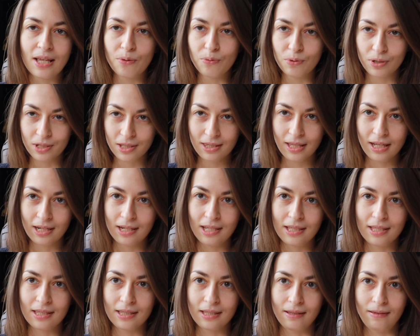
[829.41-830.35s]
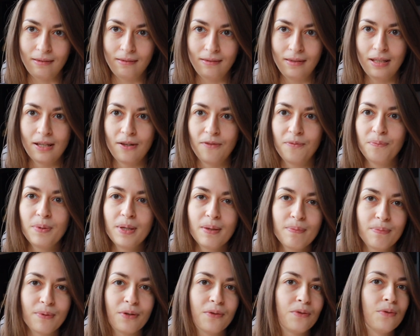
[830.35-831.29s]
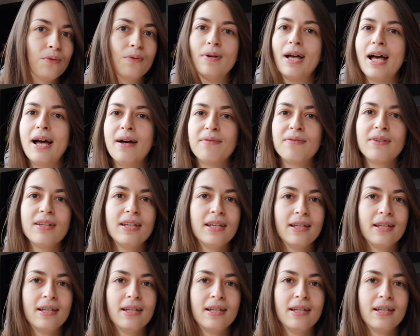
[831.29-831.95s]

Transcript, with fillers: There were studies of people who have